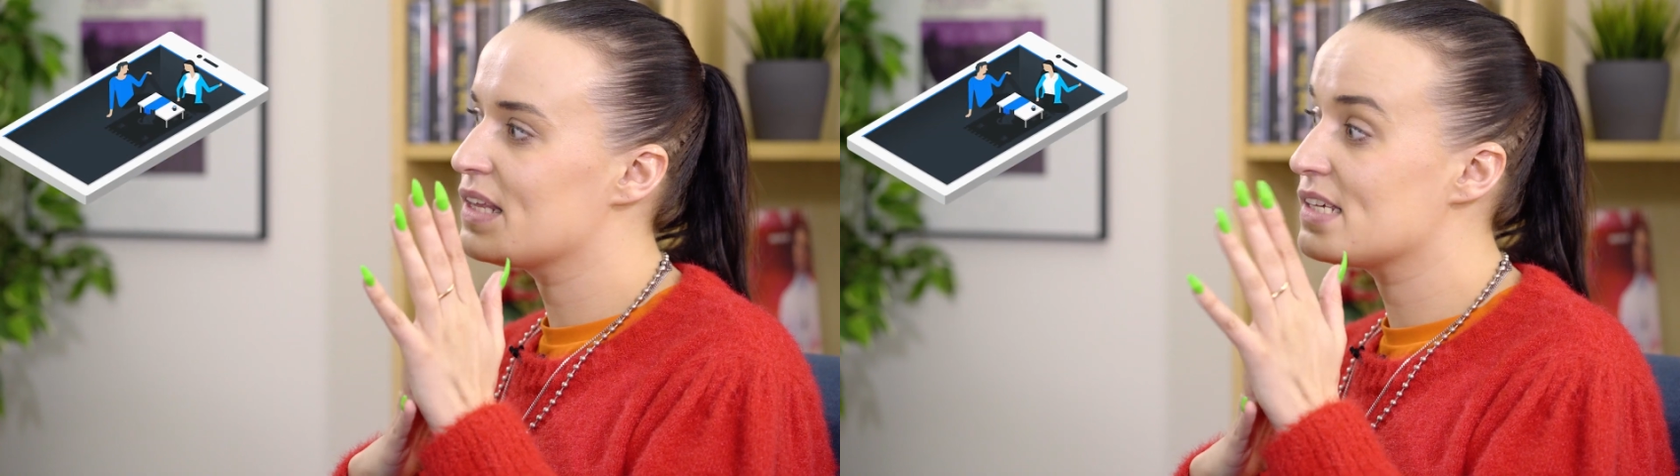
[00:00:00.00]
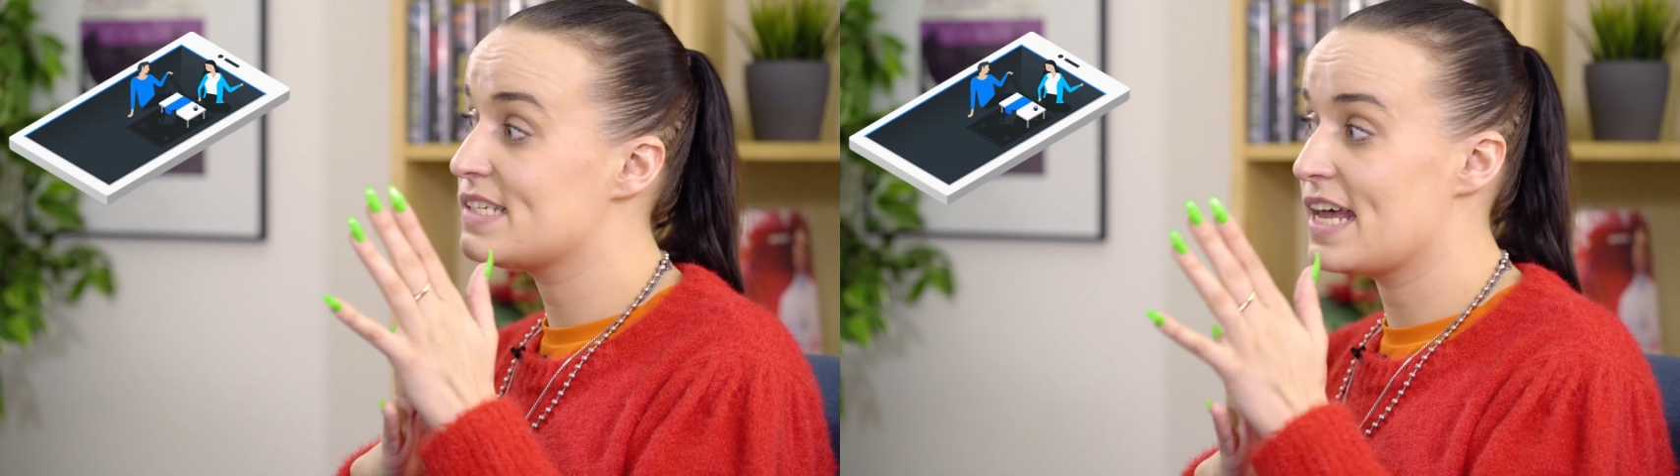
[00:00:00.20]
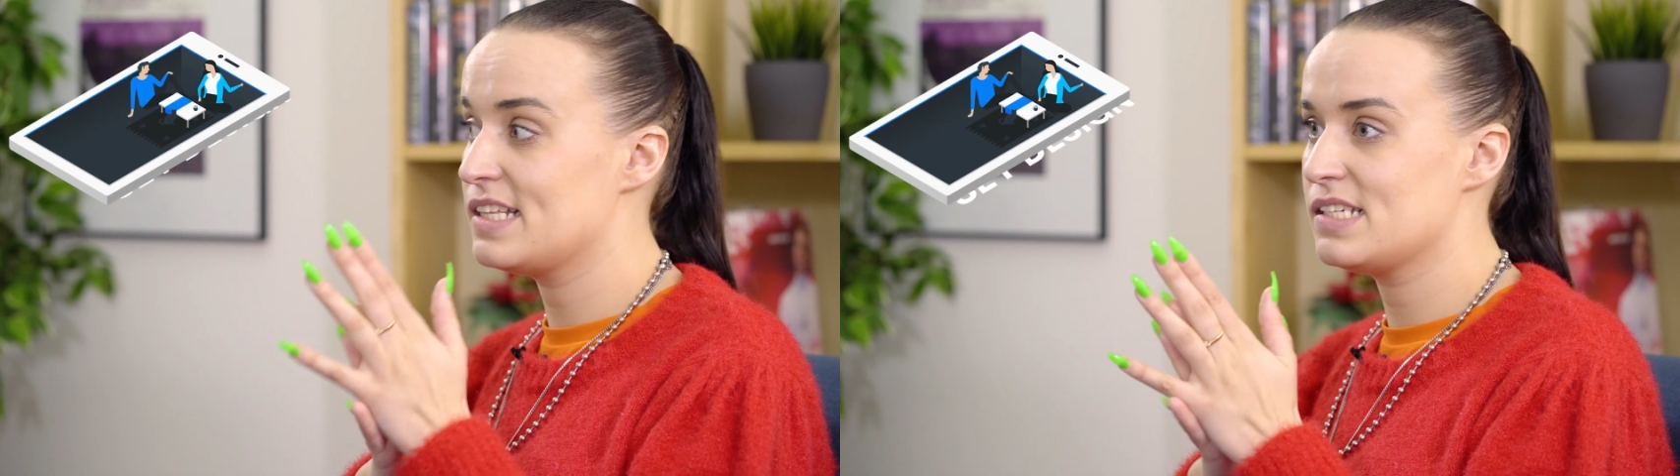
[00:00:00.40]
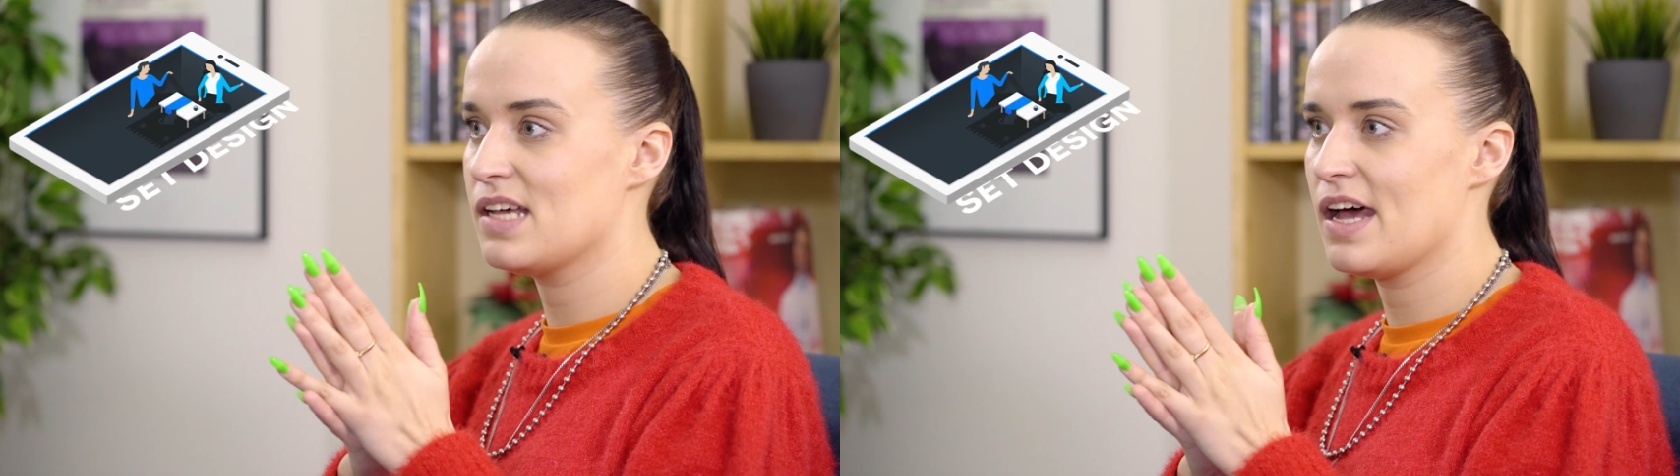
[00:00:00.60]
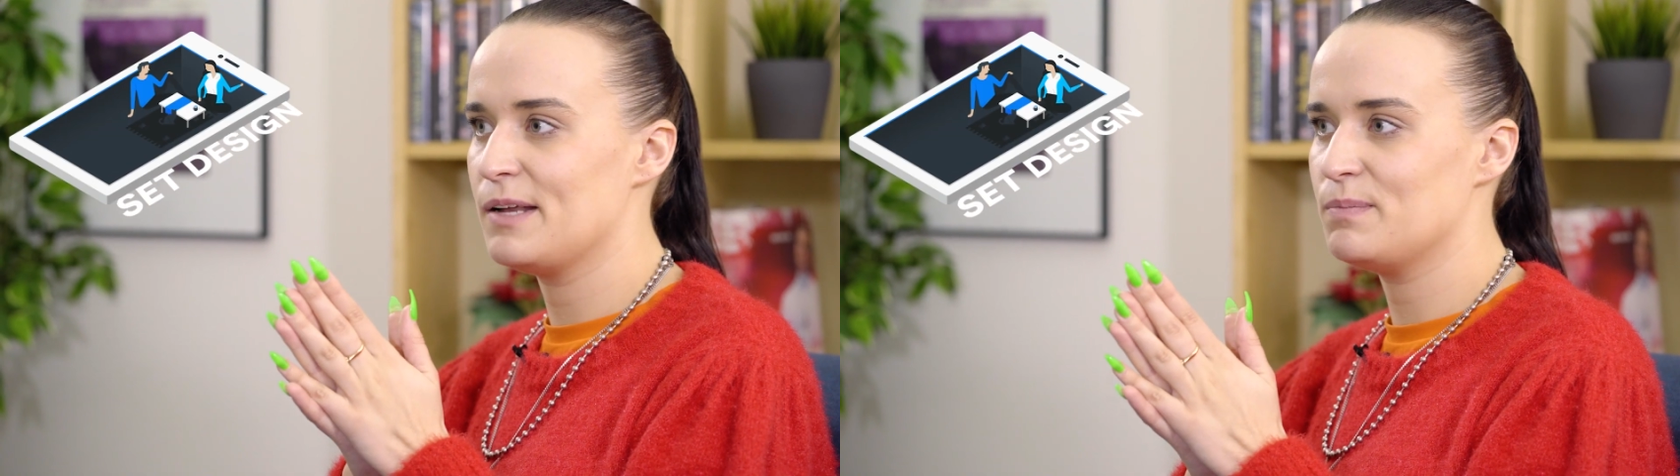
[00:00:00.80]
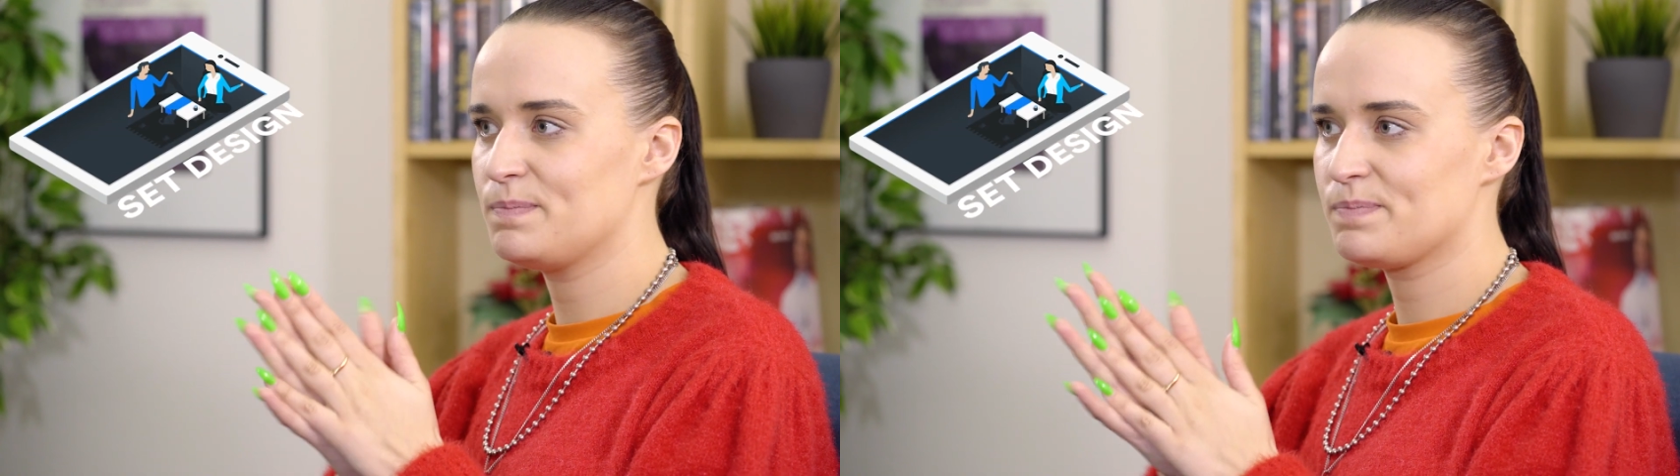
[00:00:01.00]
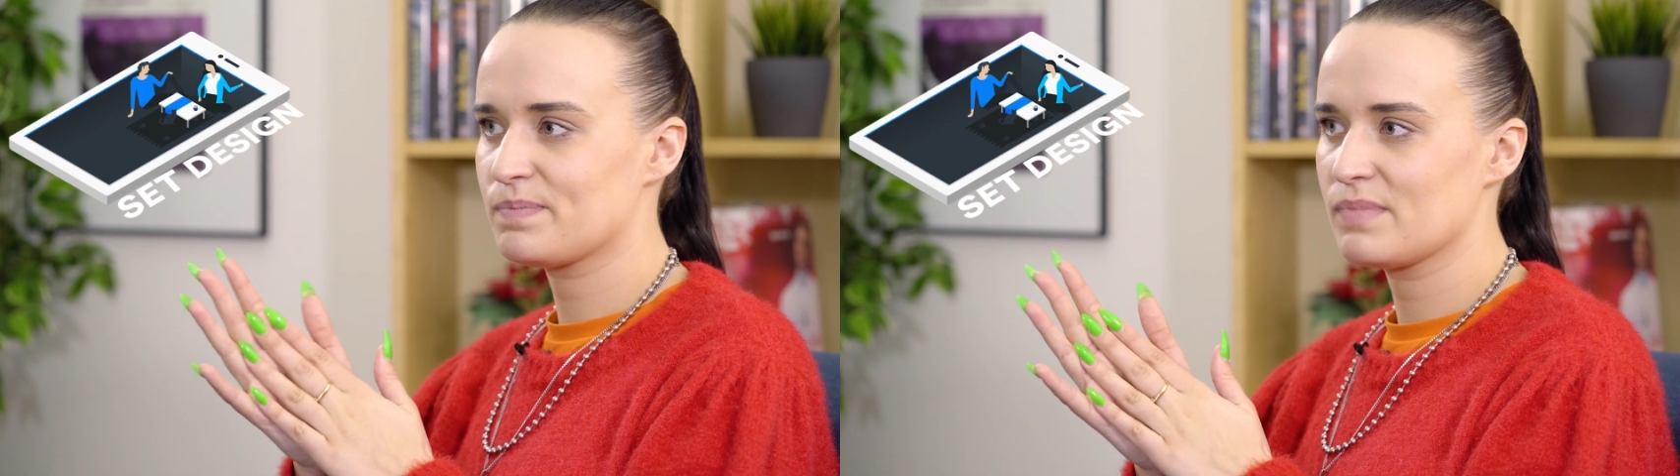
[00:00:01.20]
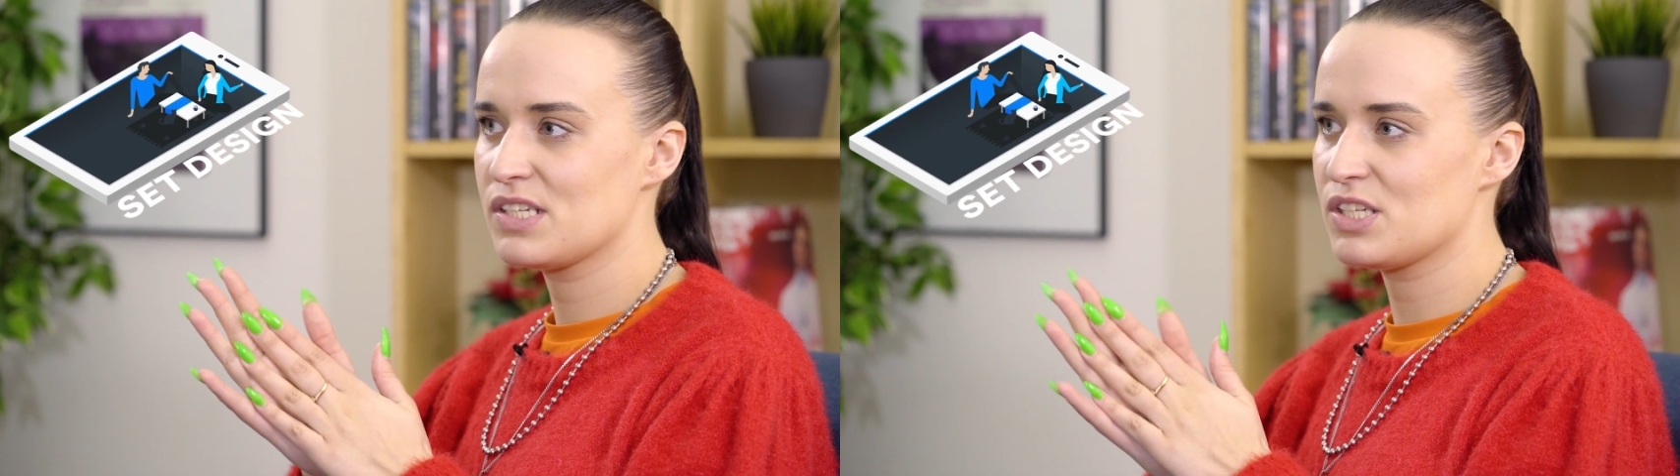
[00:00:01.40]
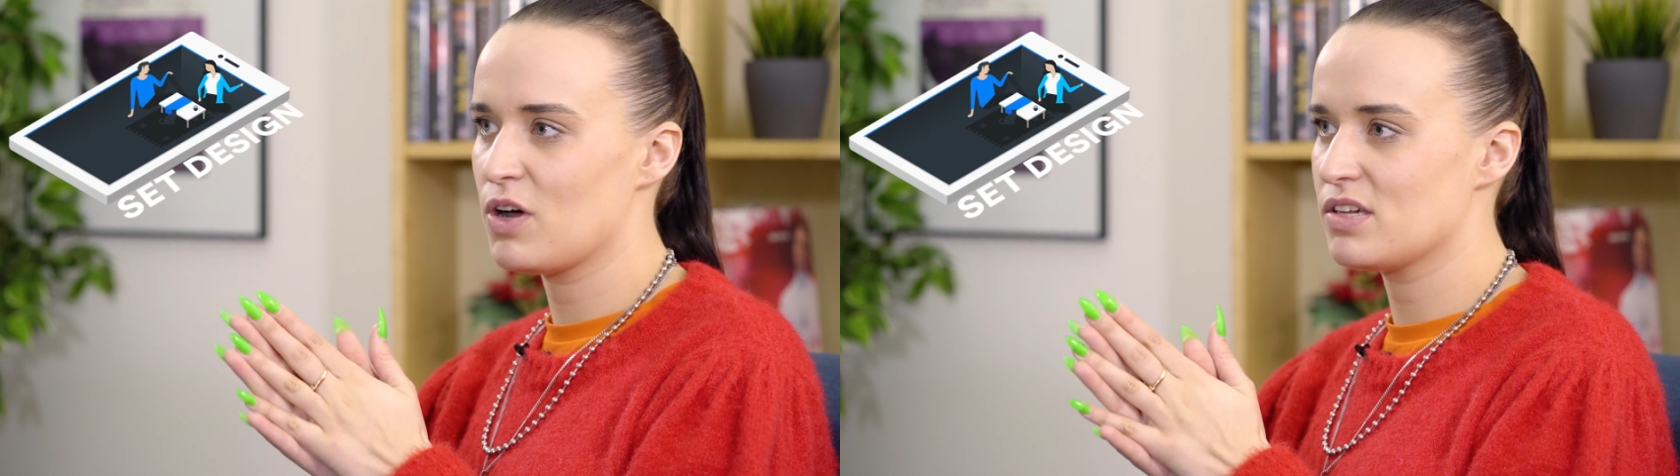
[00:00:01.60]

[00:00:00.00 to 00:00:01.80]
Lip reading: the set design. So